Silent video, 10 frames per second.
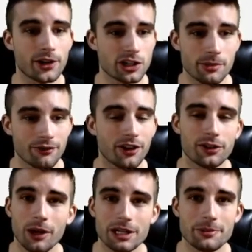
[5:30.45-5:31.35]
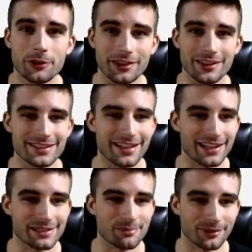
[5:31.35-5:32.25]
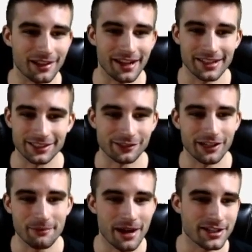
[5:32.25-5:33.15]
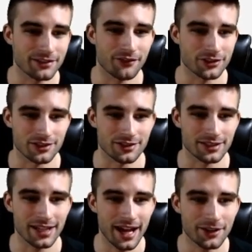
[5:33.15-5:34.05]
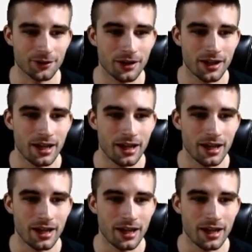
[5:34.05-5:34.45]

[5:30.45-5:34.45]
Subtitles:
it should be fun to watch both of these guys play, and it's a great matchup versus Seattle.